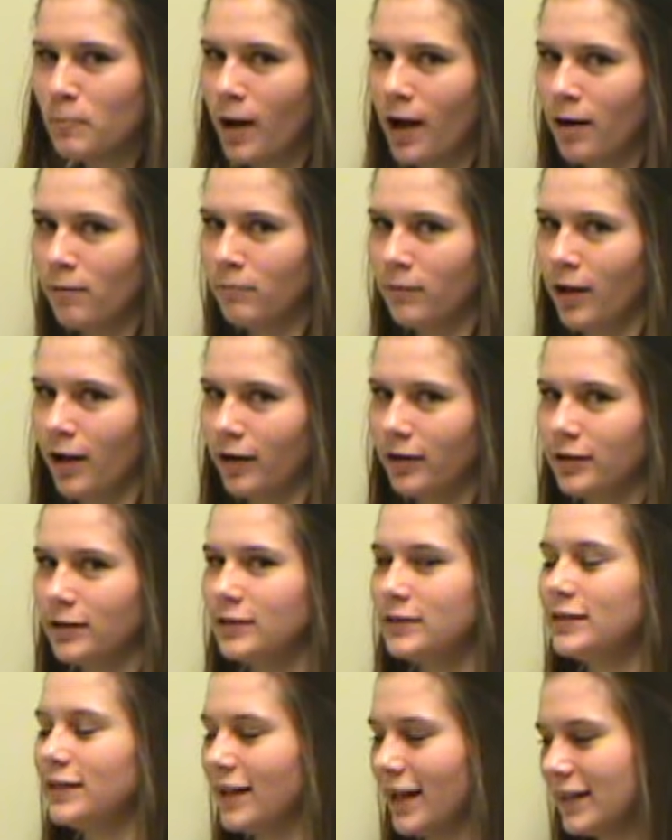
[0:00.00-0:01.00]
a bottom locker,
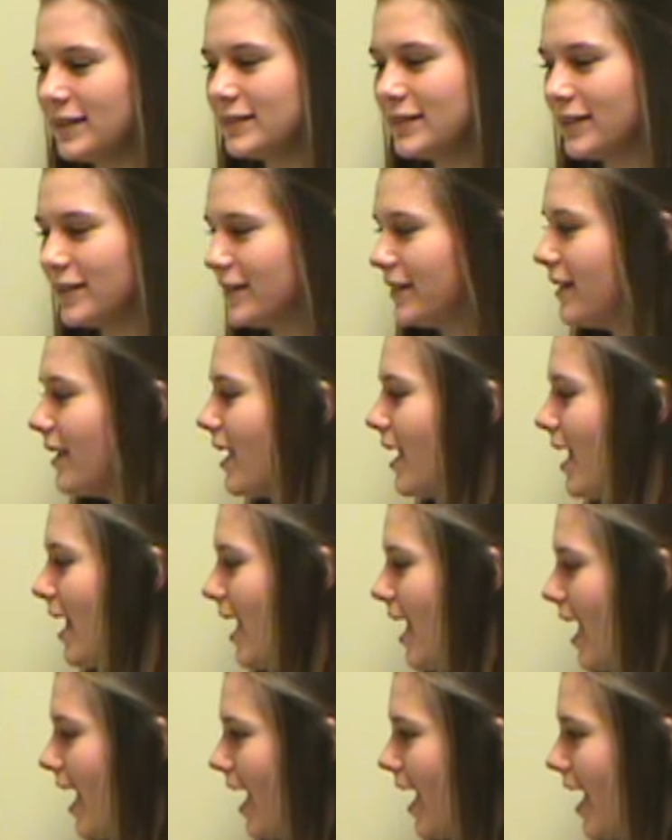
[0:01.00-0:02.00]
so that's good.
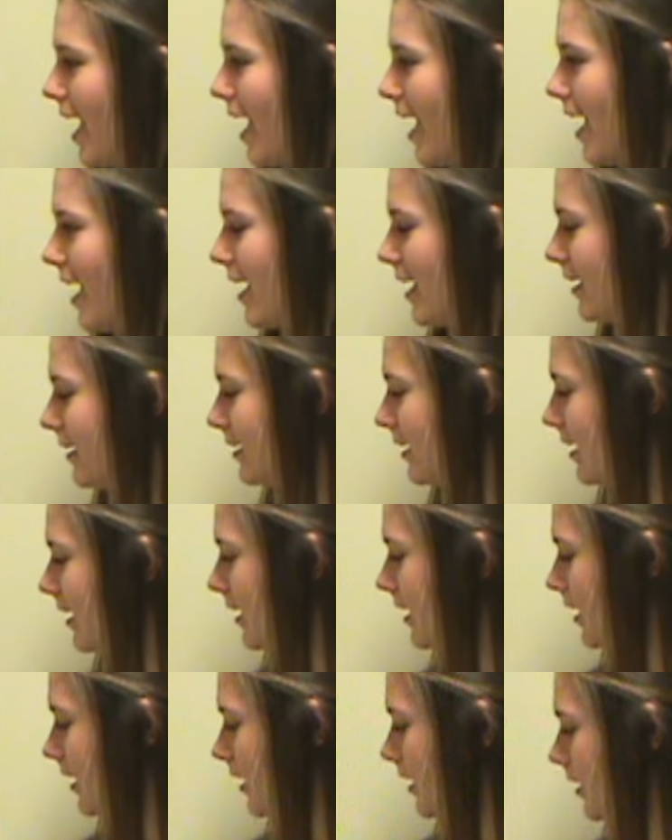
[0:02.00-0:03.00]
And
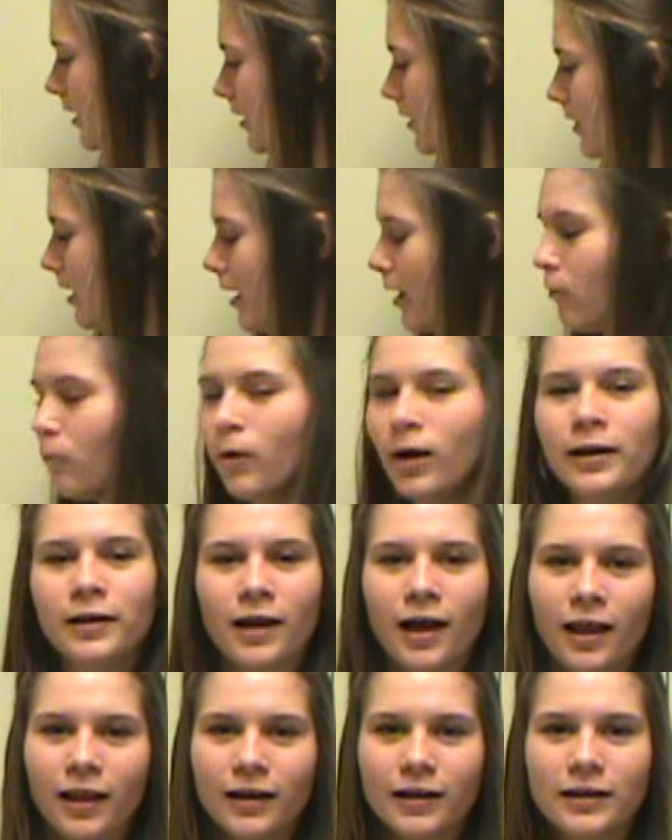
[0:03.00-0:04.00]
they're
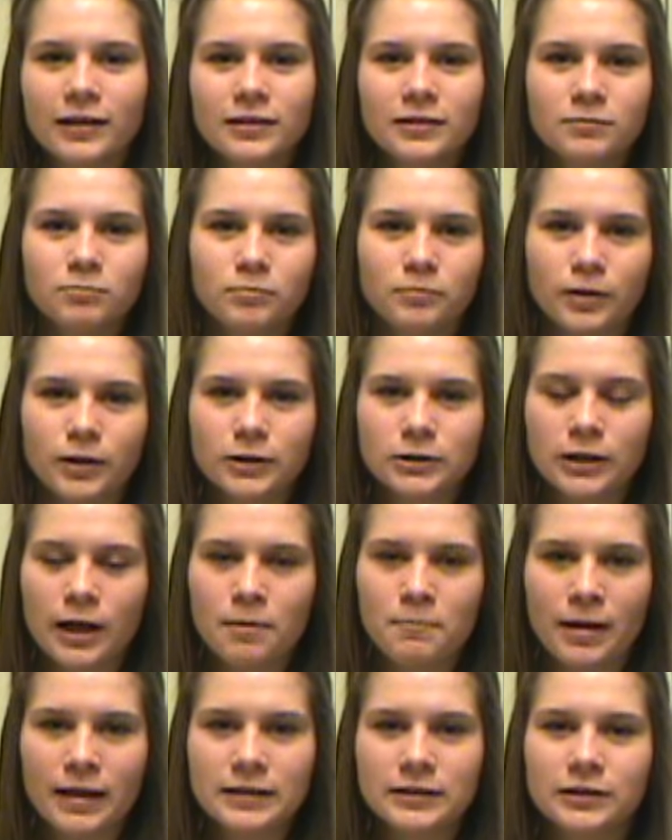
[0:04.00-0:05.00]
$1 per
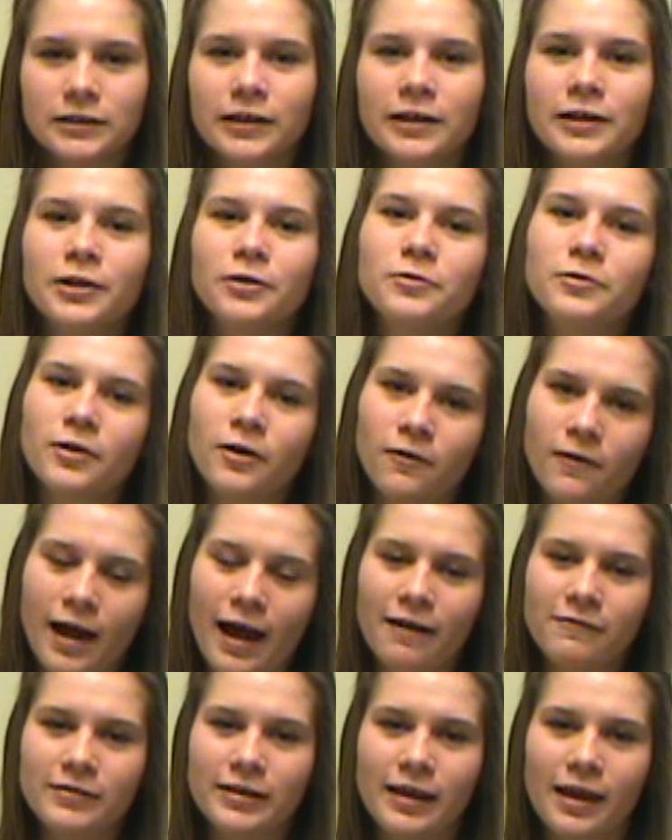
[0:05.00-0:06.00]
trimester, and you don't
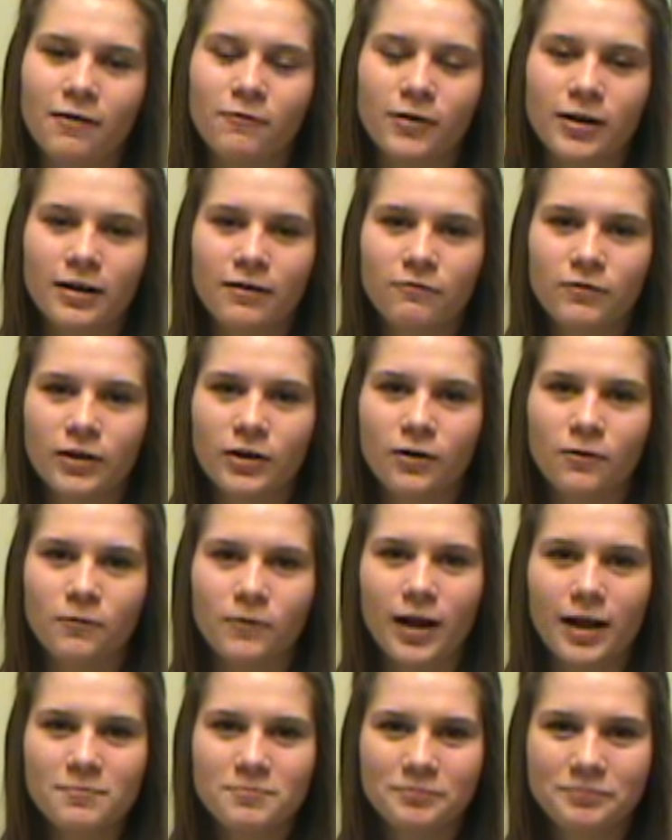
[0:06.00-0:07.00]
have to get one if you don't
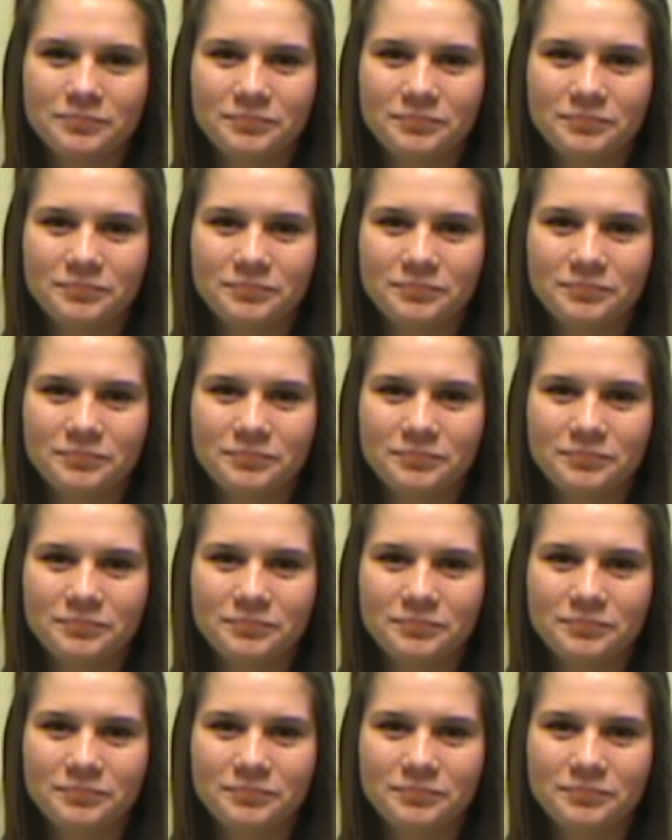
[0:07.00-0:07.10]
want.